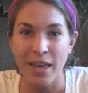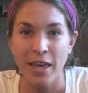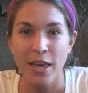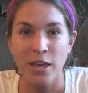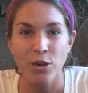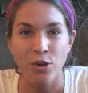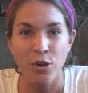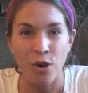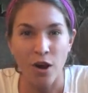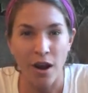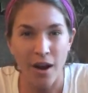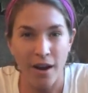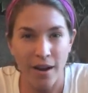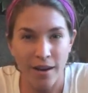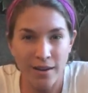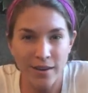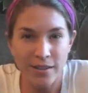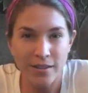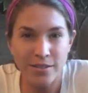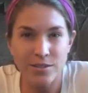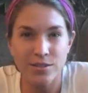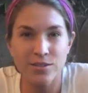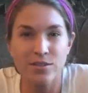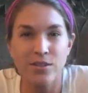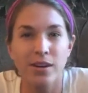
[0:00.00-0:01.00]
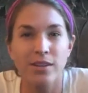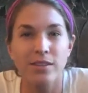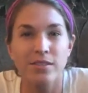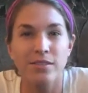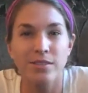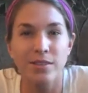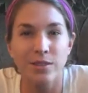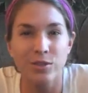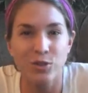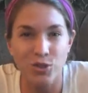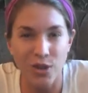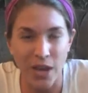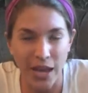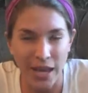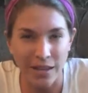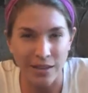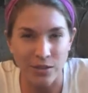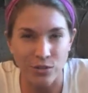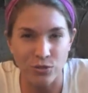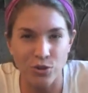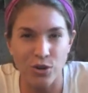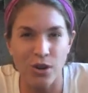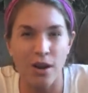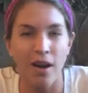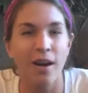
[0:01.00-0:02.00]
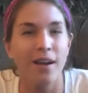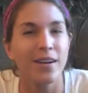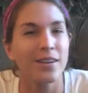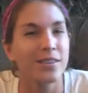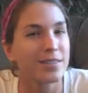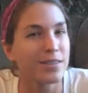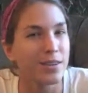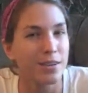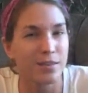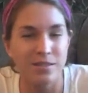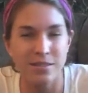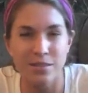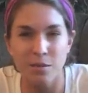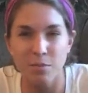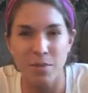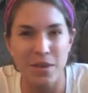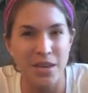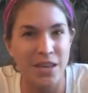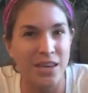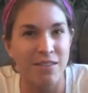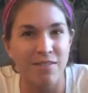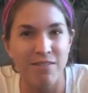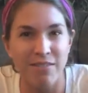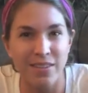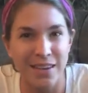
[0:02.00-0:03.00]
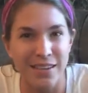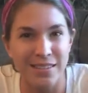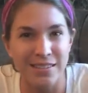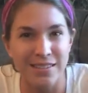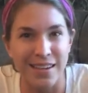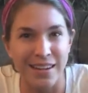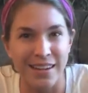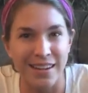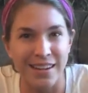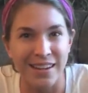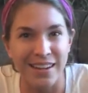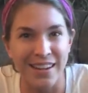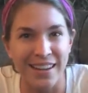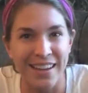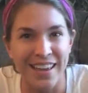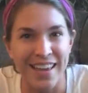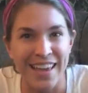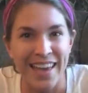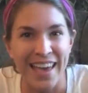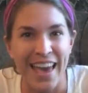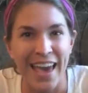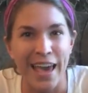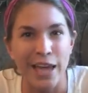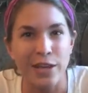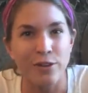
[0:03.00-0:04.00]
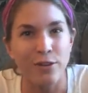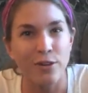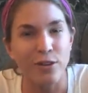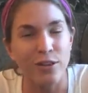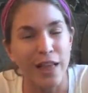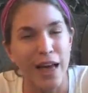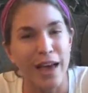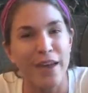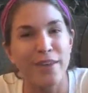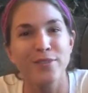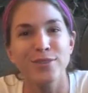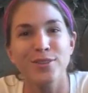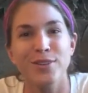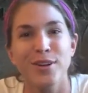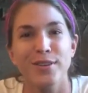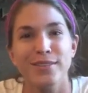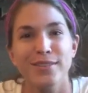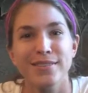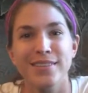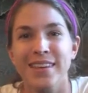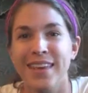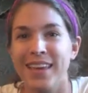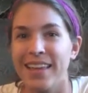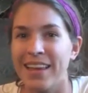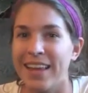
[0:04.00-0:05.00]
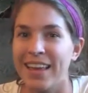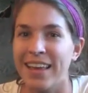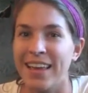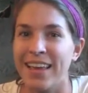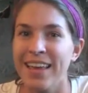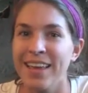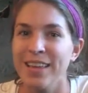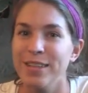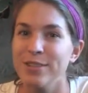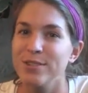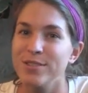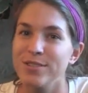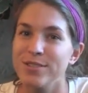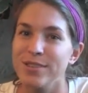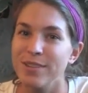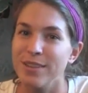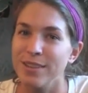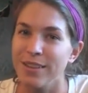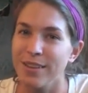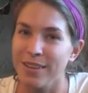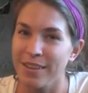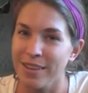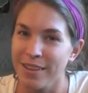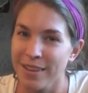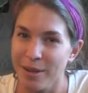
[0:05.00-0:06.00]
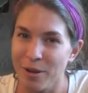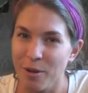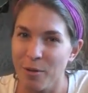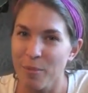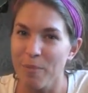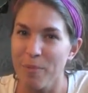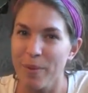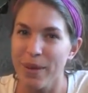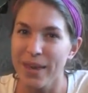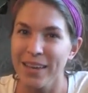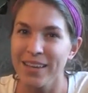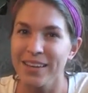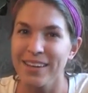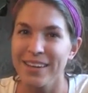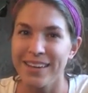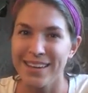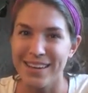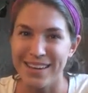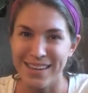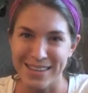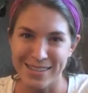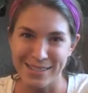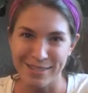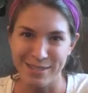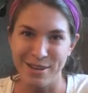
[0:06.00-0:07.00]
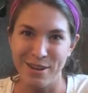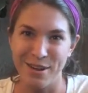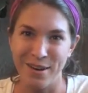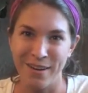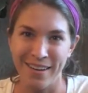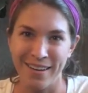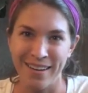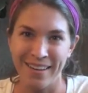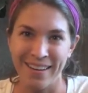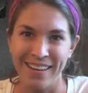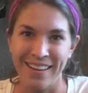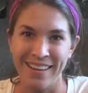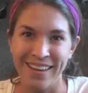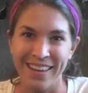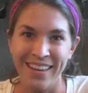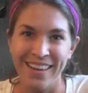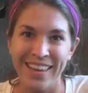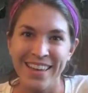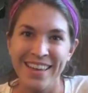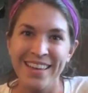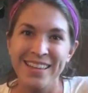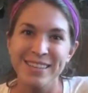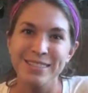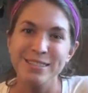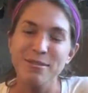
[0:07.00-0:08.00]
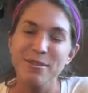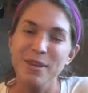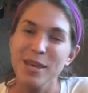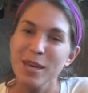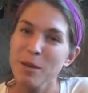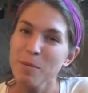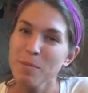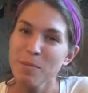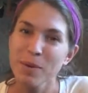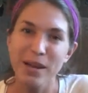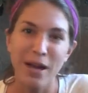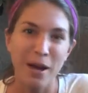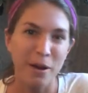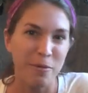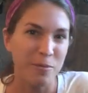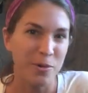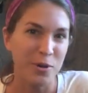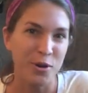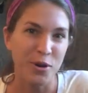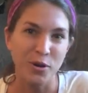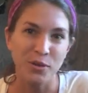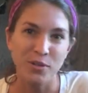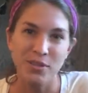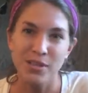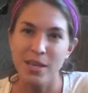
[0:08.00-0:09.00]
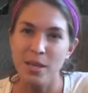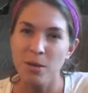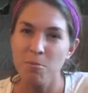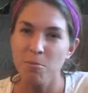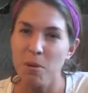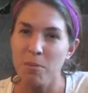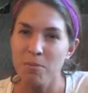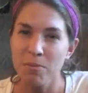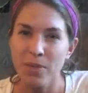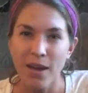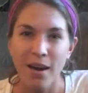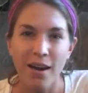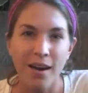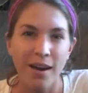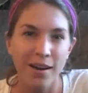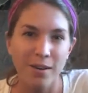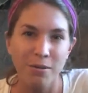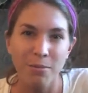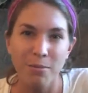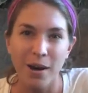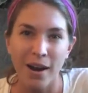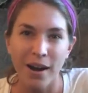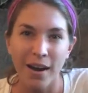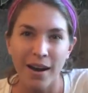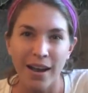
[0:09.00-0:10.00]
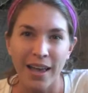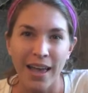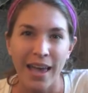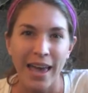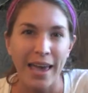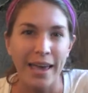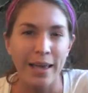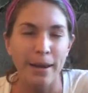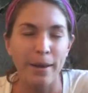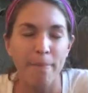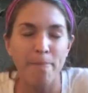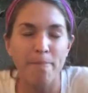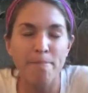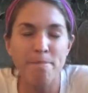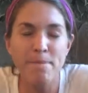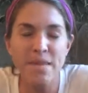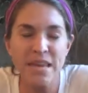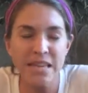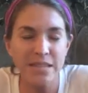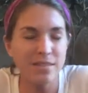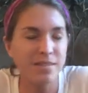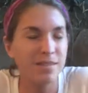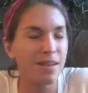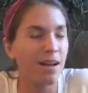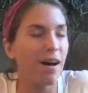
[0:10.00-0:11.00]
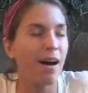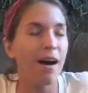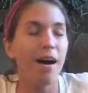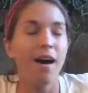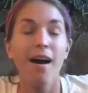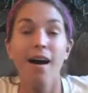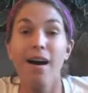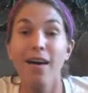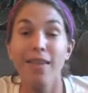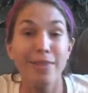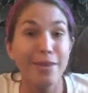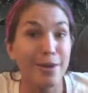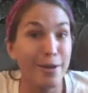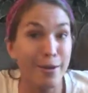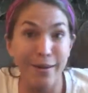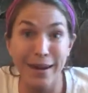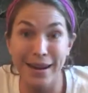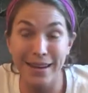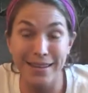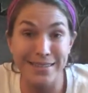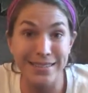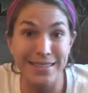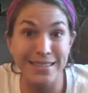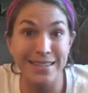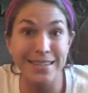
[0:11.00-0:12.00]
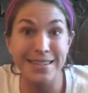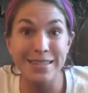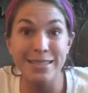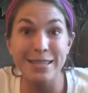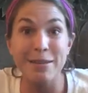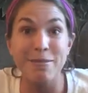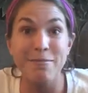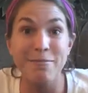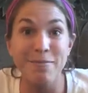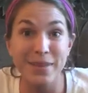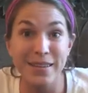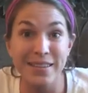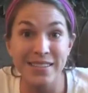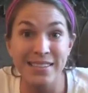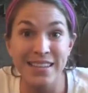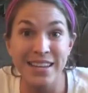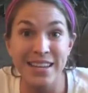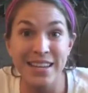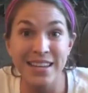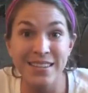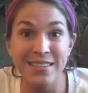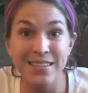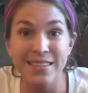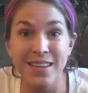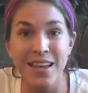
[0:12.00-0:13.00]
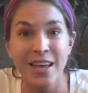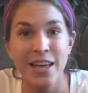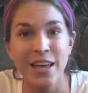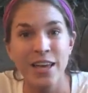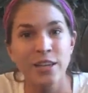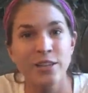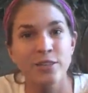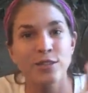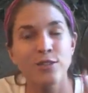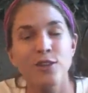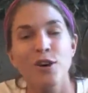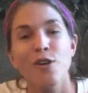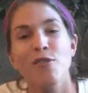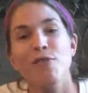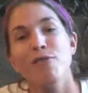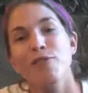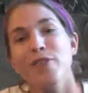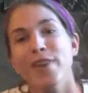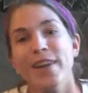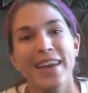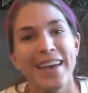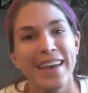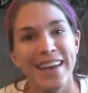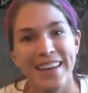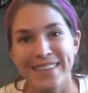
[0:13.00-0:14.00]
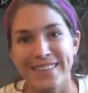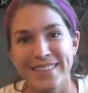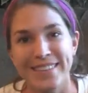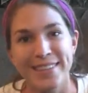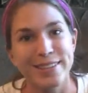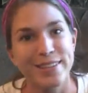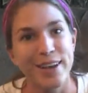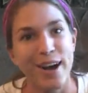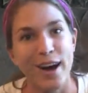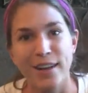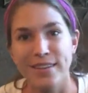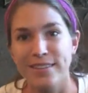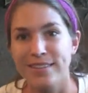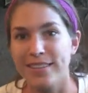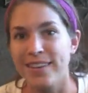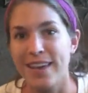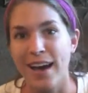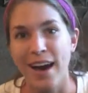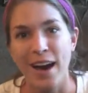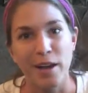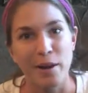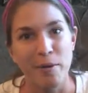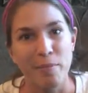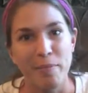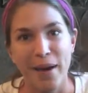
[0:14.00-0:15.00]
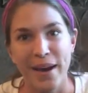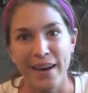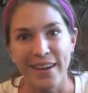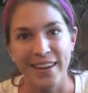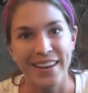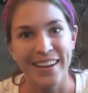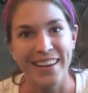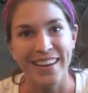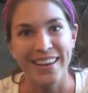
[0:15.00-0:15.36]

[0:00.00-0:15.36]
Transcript: your heart starts to change. Your heart starts to be convicted. And your life starts getting just a little bit easier. So keep it up, girls. Keep up the hard work. And amidst all the craziness and busyness, don't forget to talk to God about it